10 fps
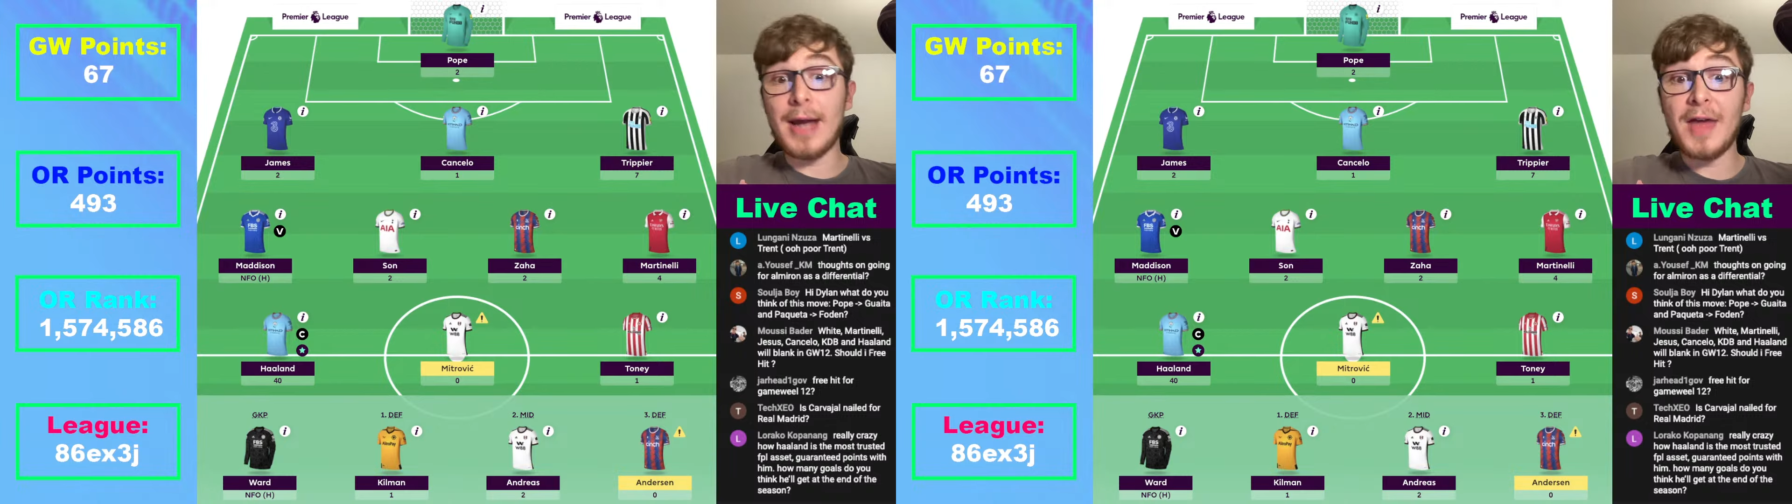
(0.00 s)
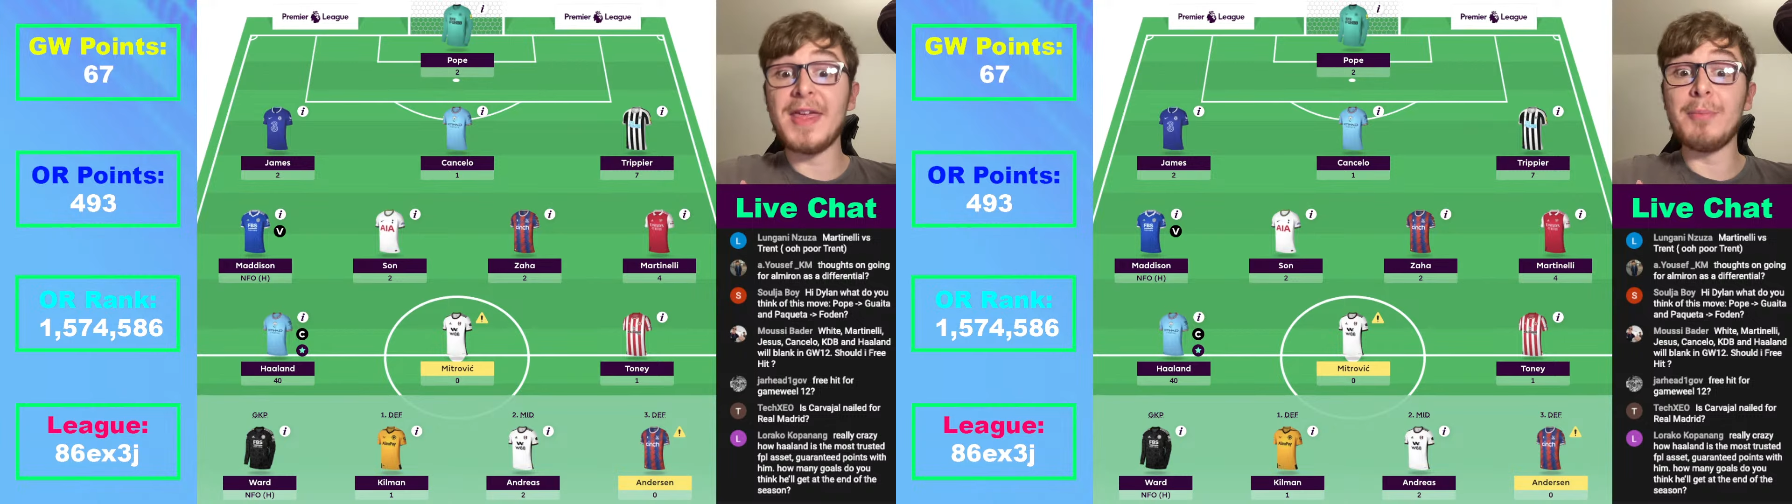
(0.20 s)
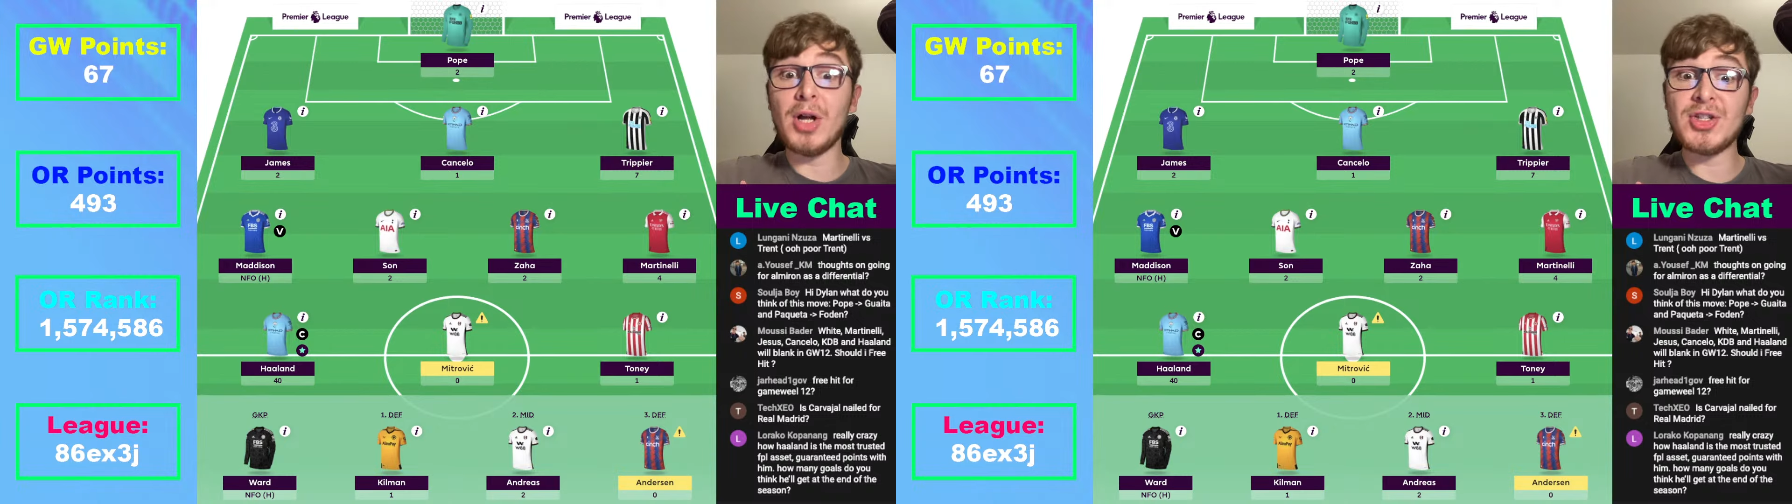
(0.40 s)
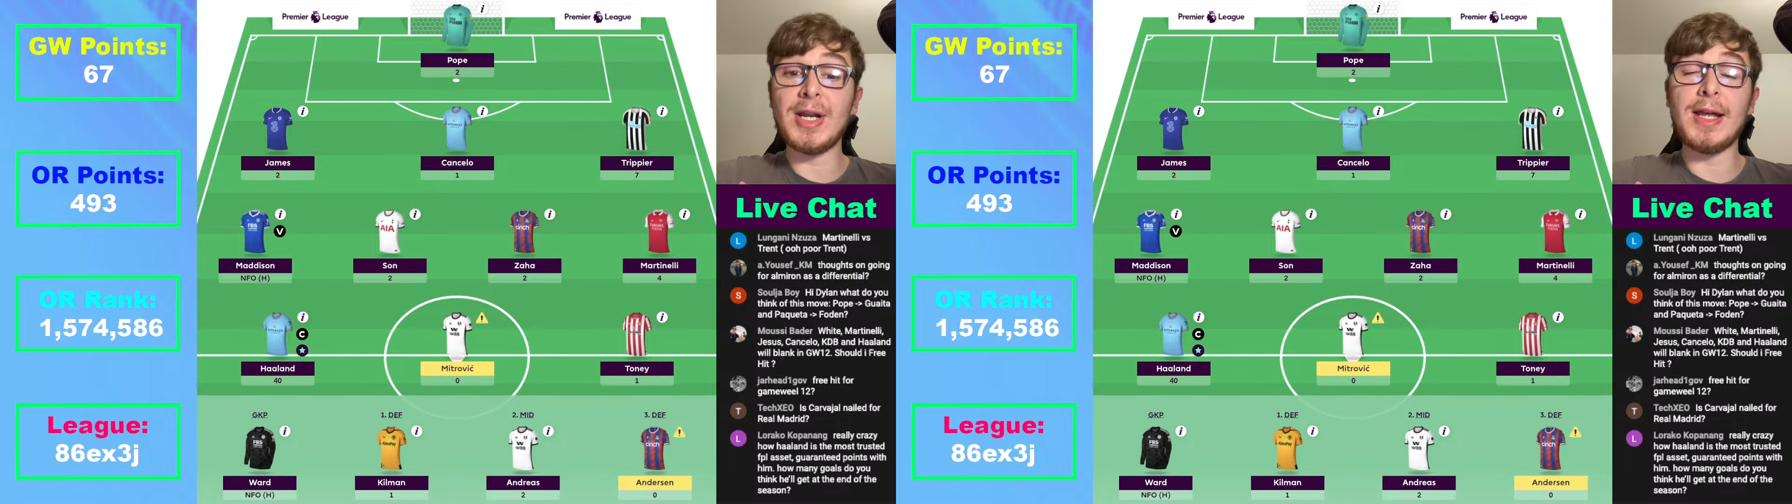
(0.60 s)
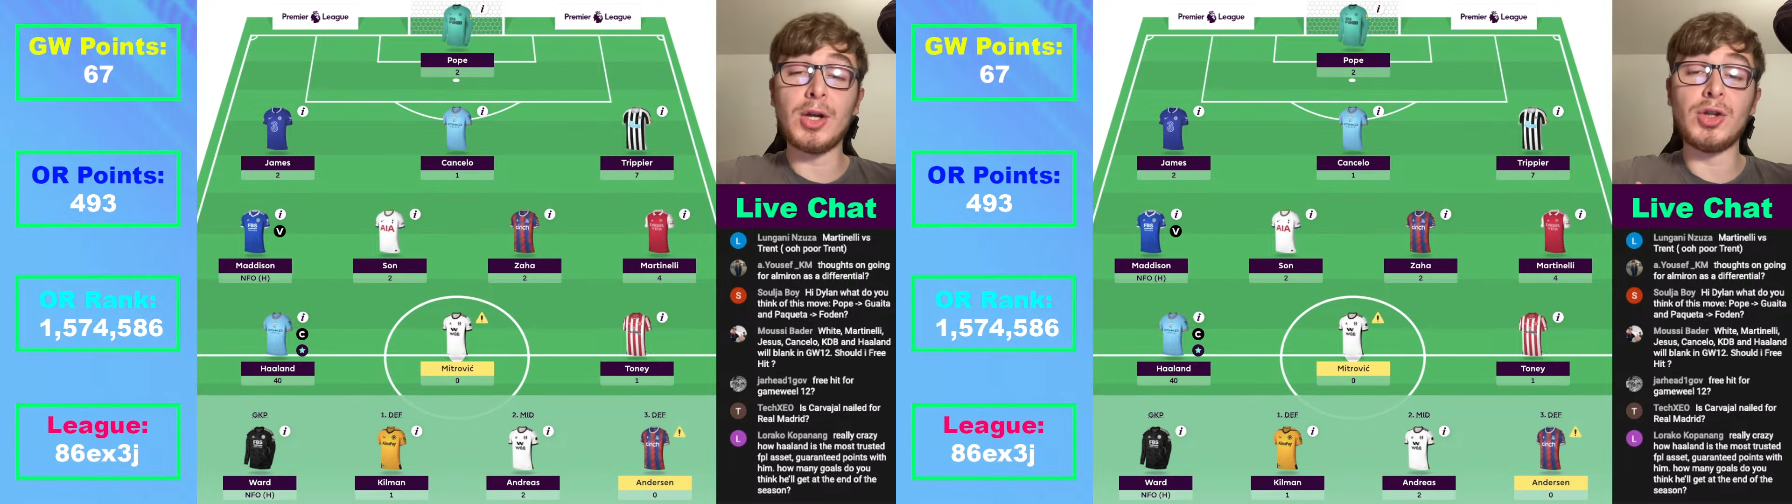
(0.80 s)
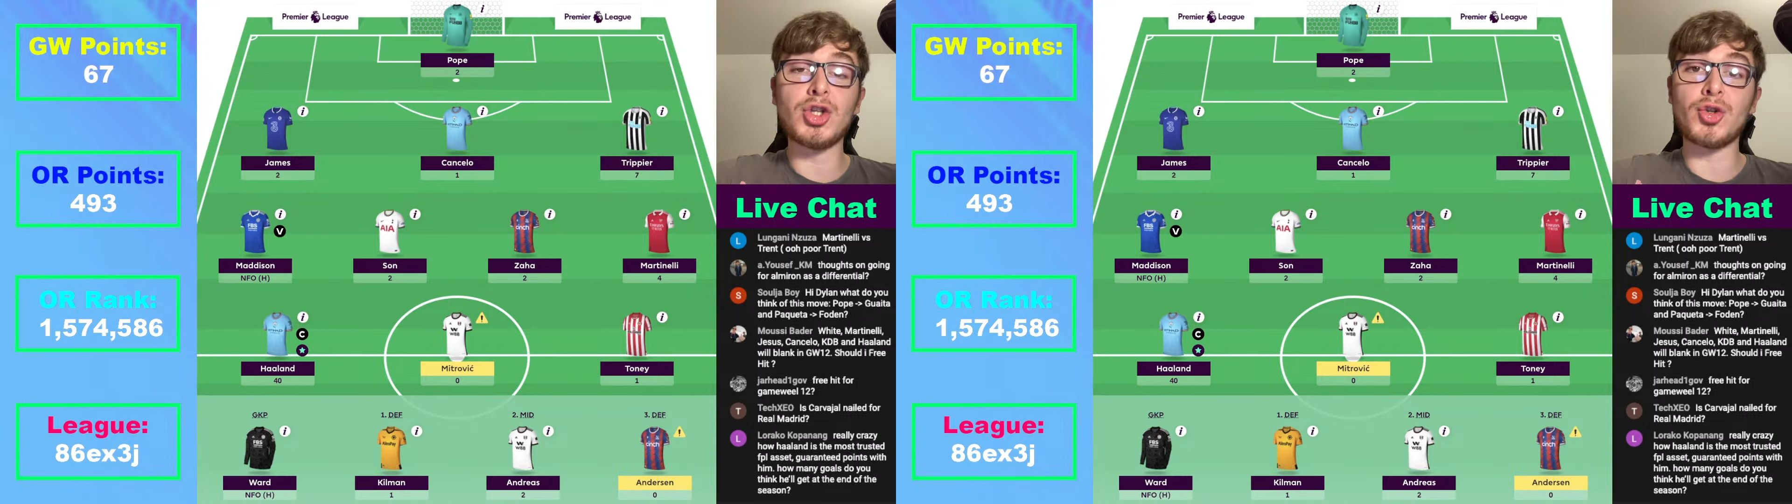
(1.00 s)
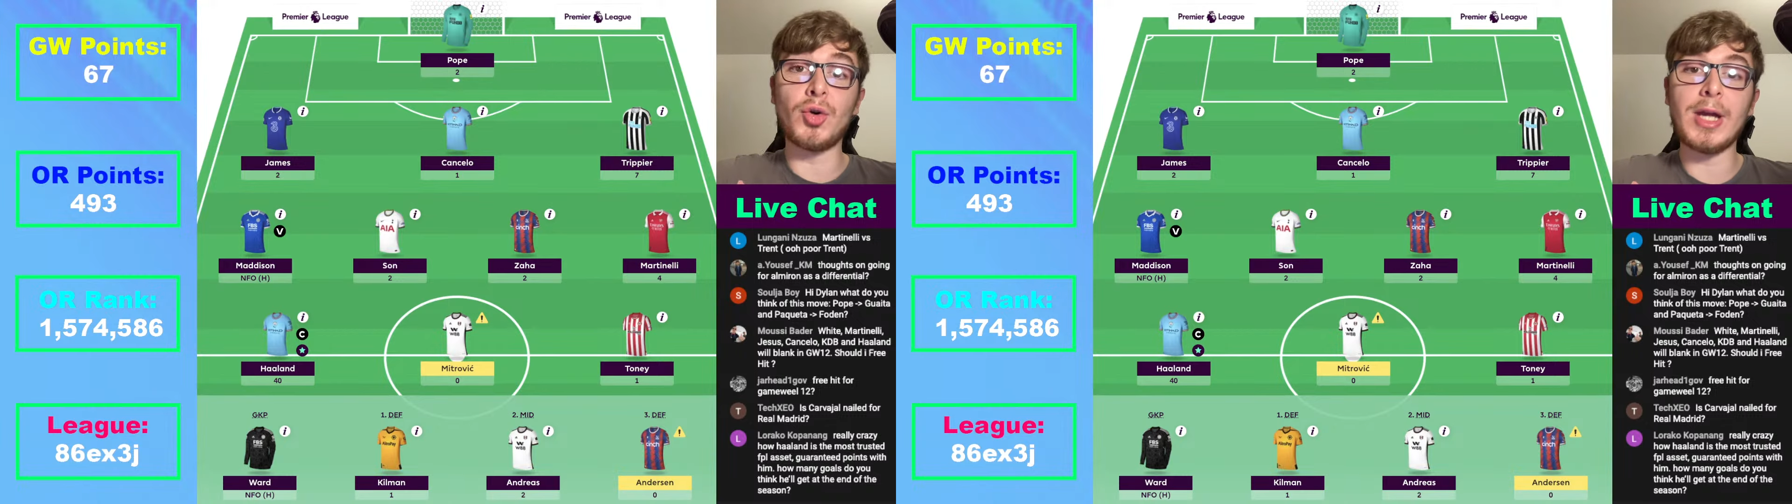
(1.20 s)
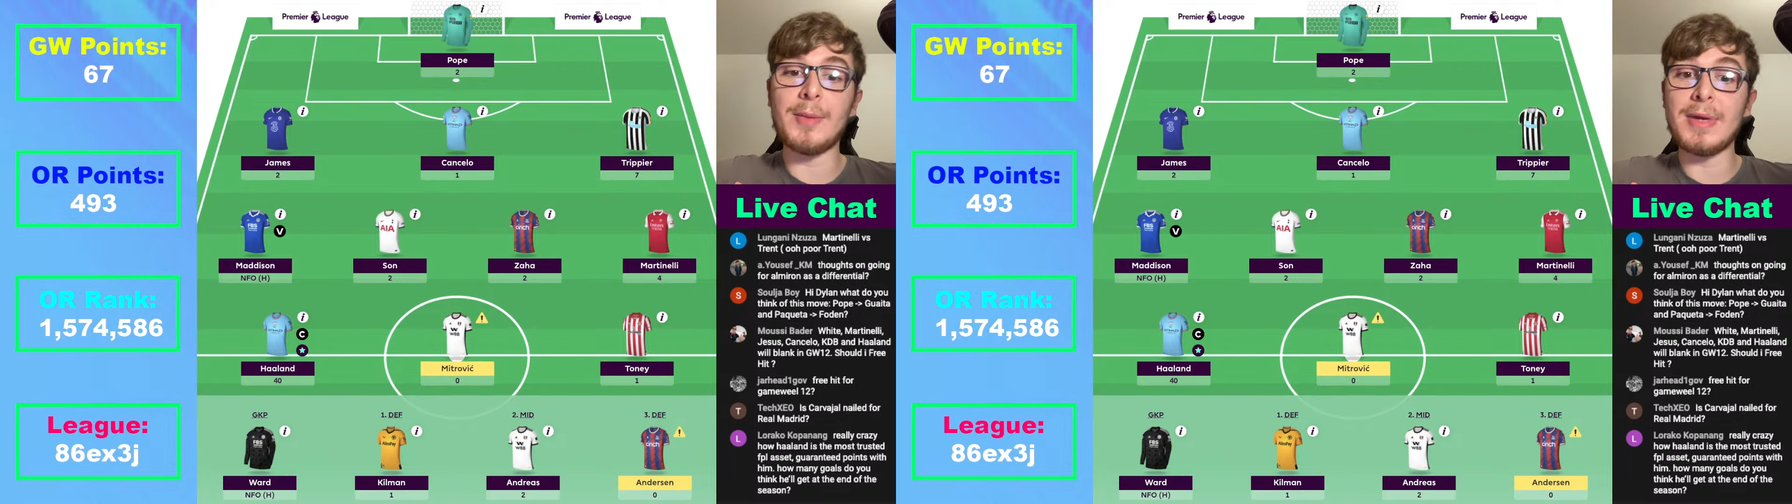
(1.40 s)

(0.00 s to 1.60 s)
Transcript: I think Martinelli could destroy him.